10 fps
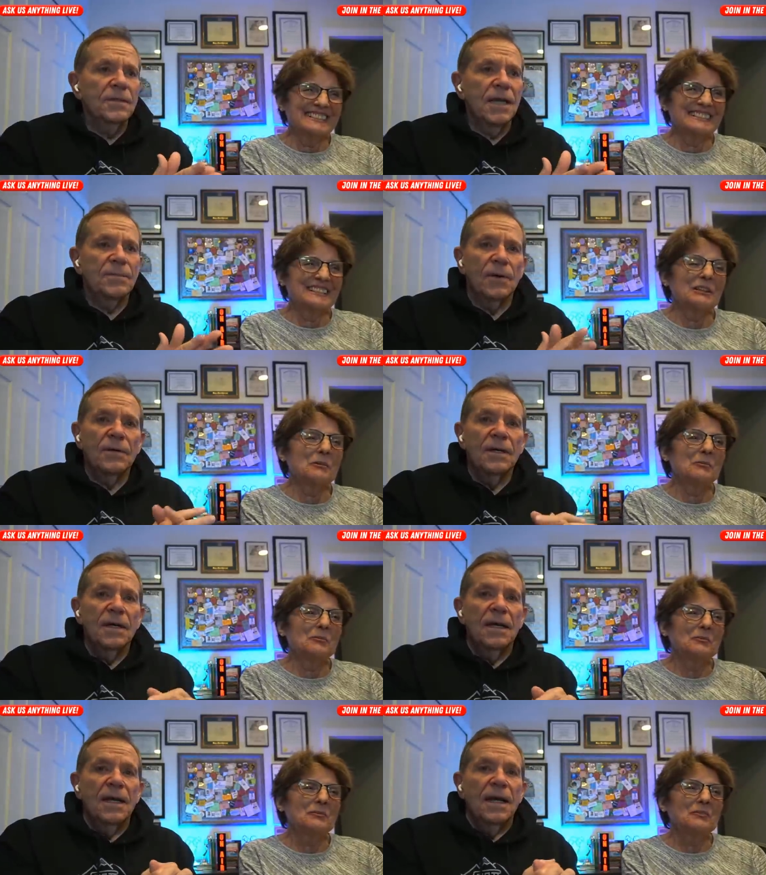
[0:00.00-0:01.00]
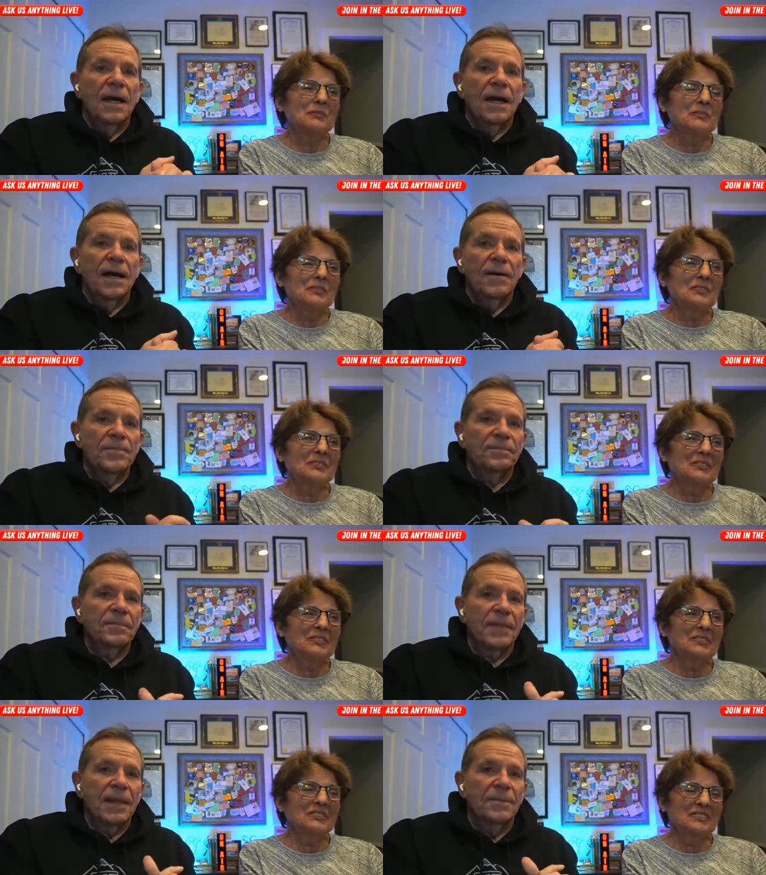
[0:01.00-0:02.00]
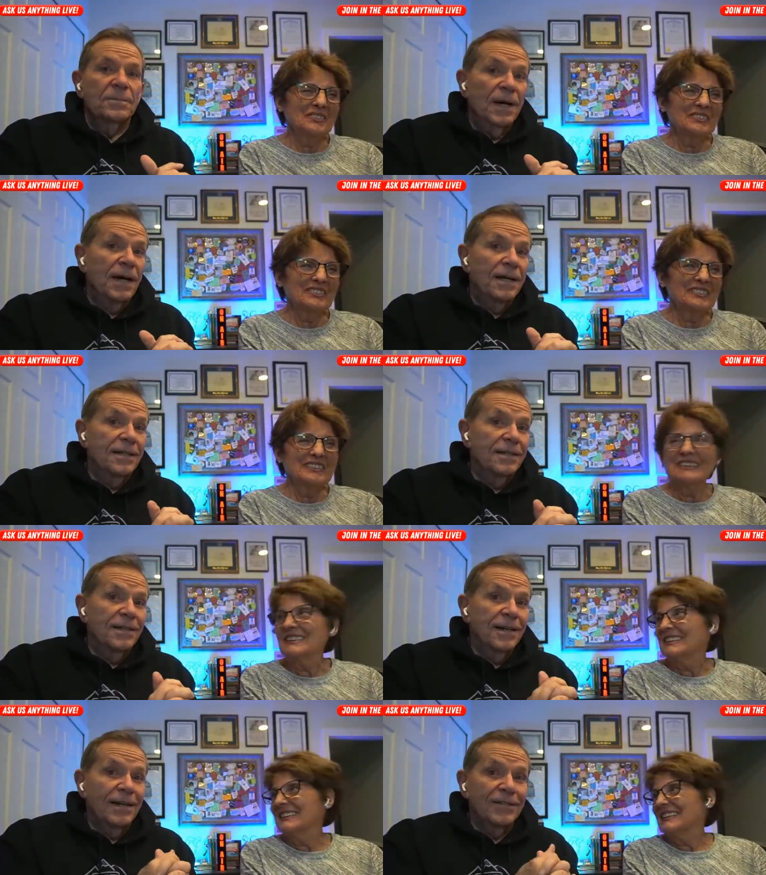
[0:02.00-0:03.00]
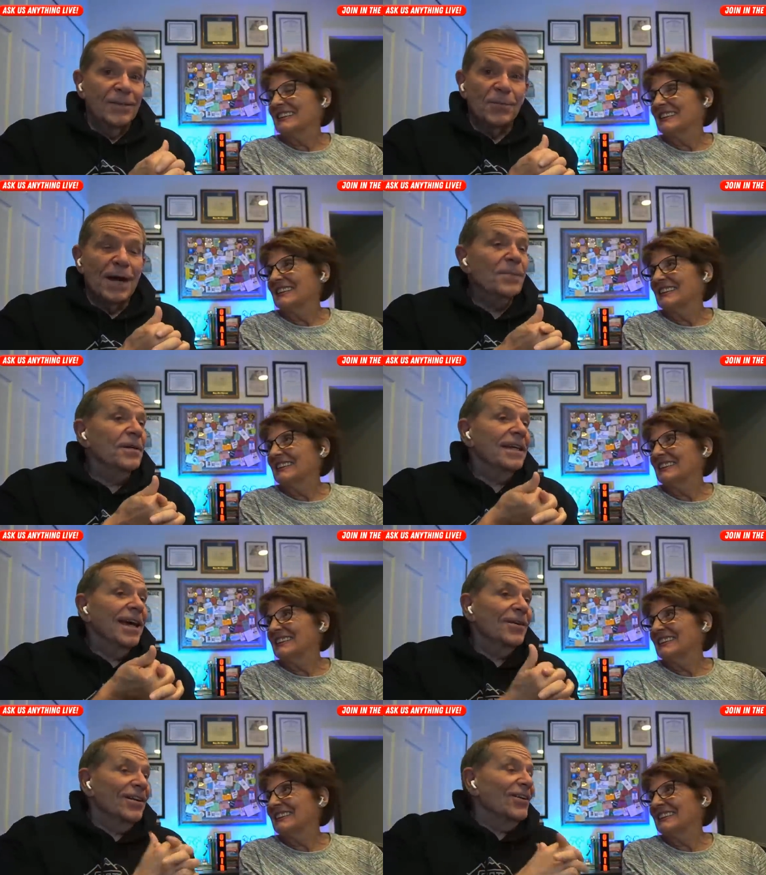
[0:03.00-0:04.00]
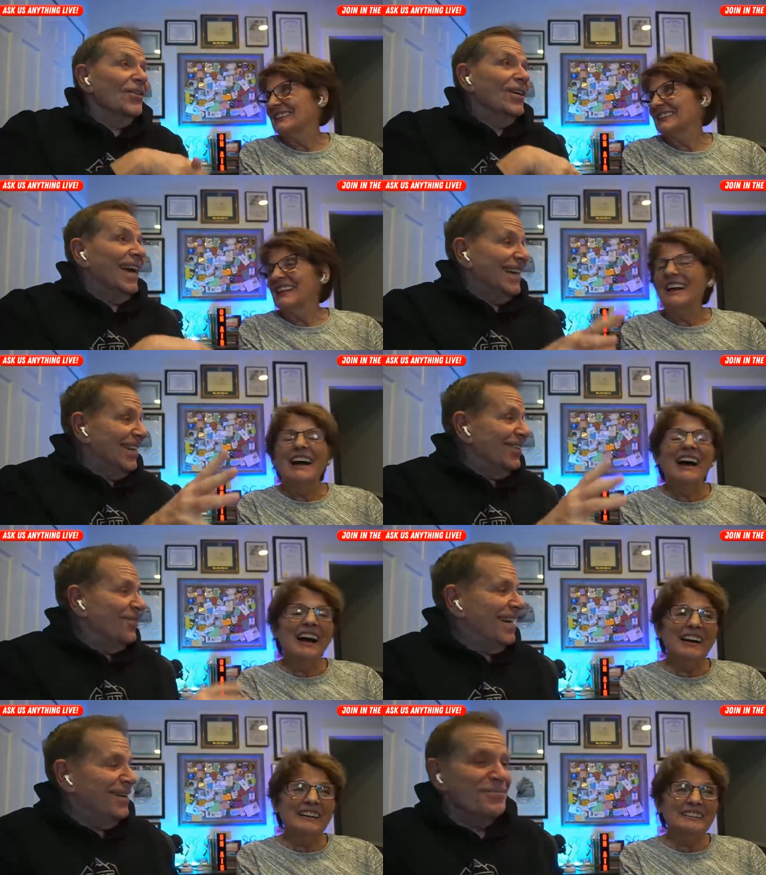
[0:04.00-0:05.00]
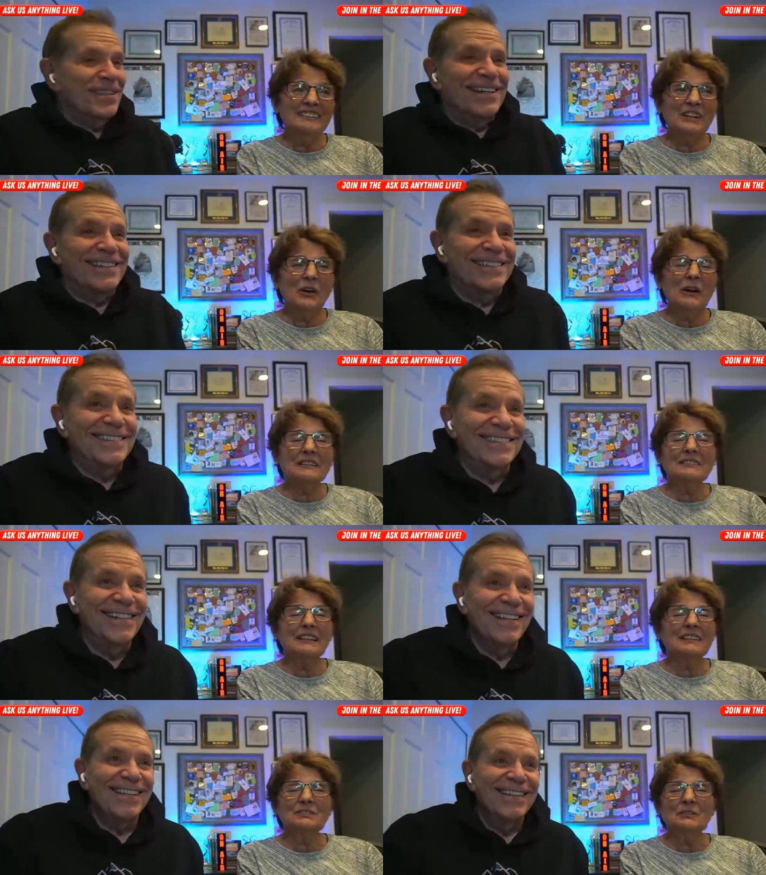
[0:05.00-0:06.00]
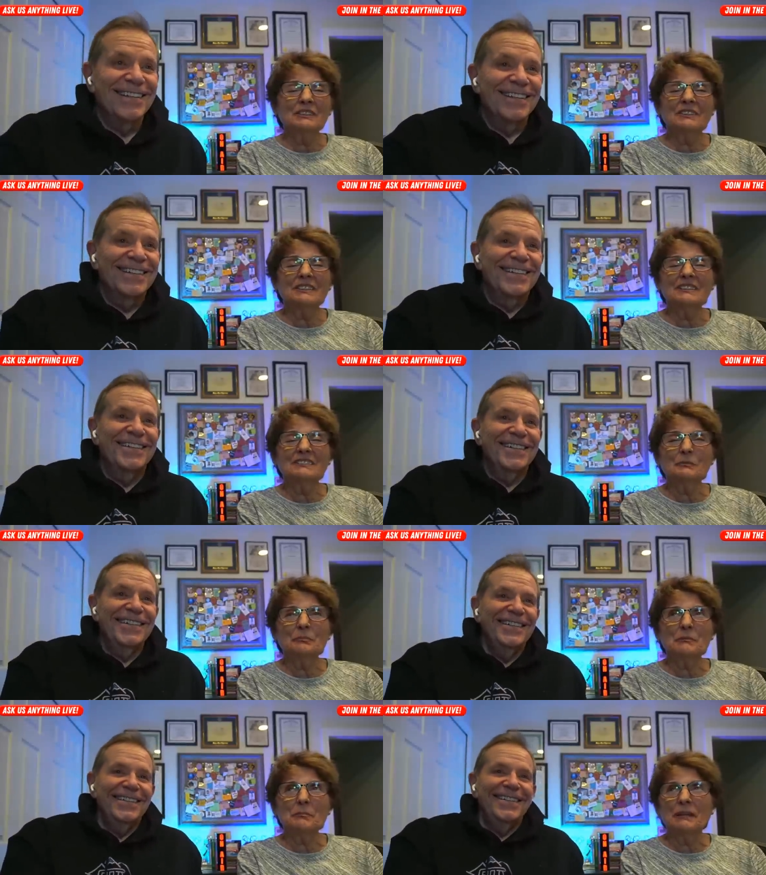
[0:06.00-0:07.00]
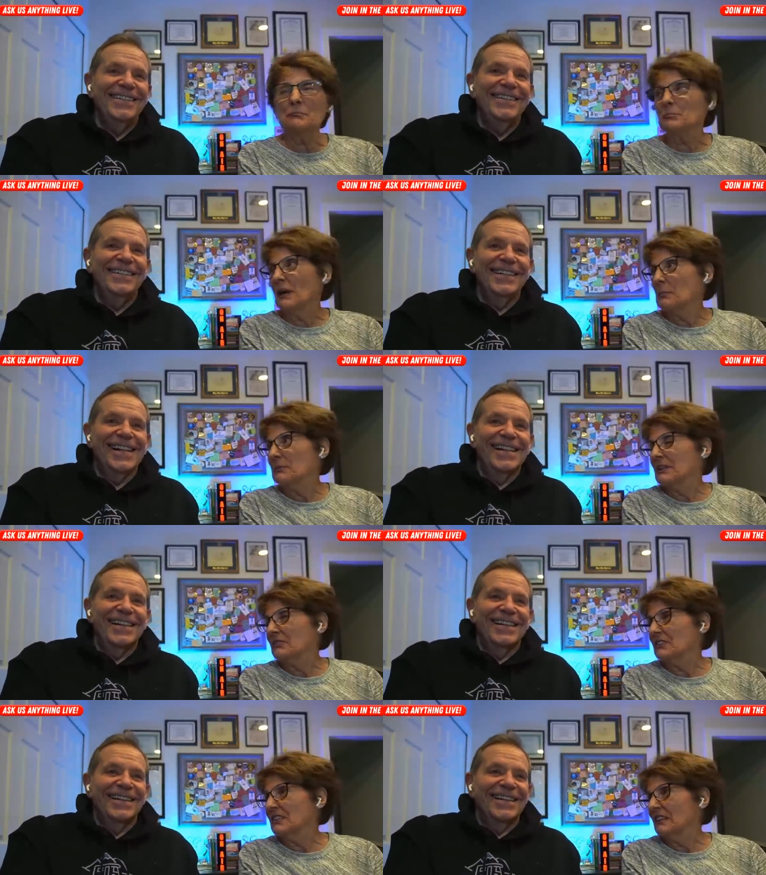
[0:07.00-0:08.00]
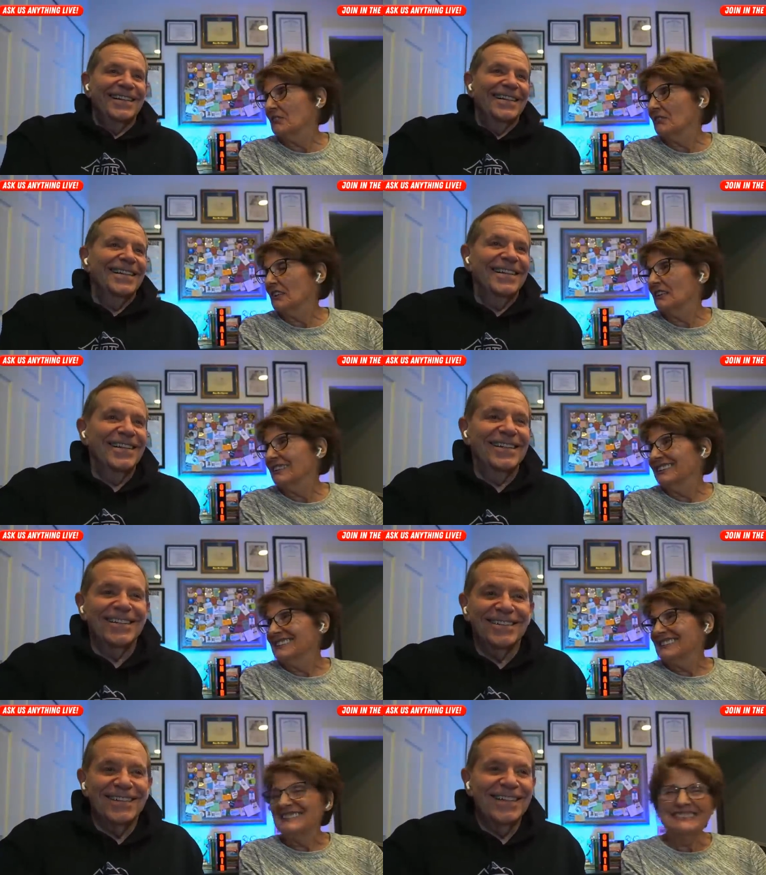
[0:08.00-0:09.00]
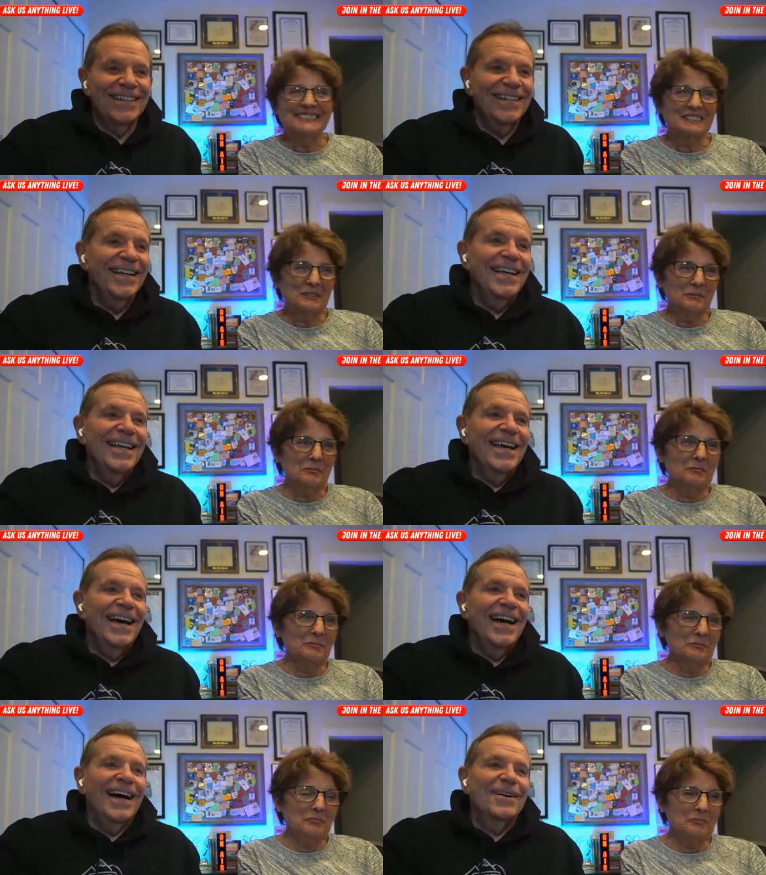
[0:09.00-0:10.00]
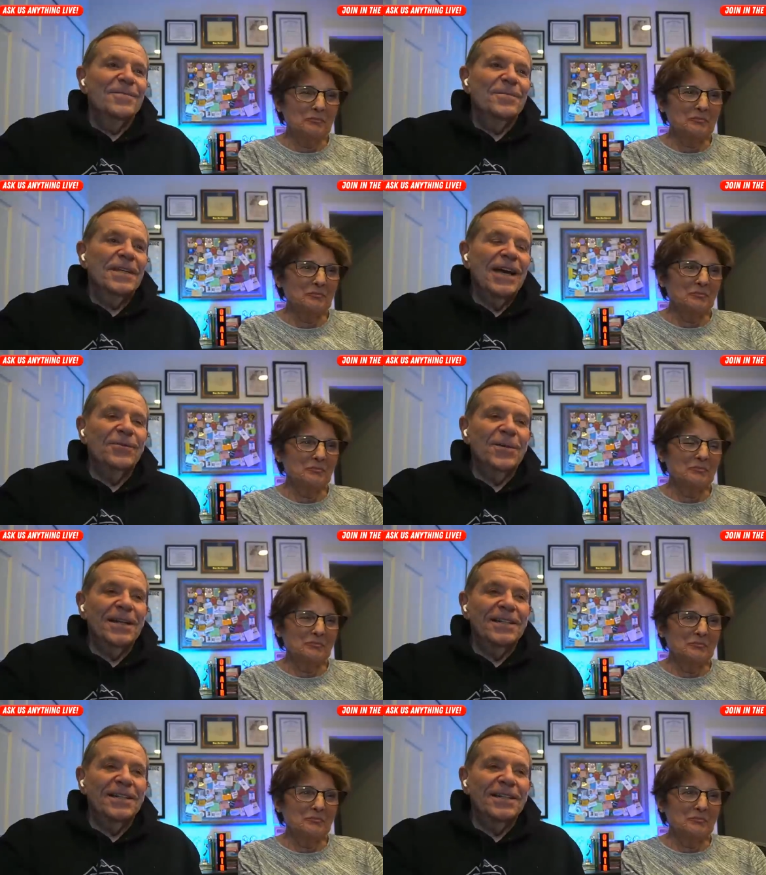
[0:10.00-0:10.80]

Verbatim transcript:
Speaker 1: I would take Bo. But I have some property I want to look at on the
Speaker 2: way up there. I know. I told our kids you'd probably buy property every 10
Speaker 1: feet.
Speaker 2: Oh, yeah.
Speaker 1: Yeah, we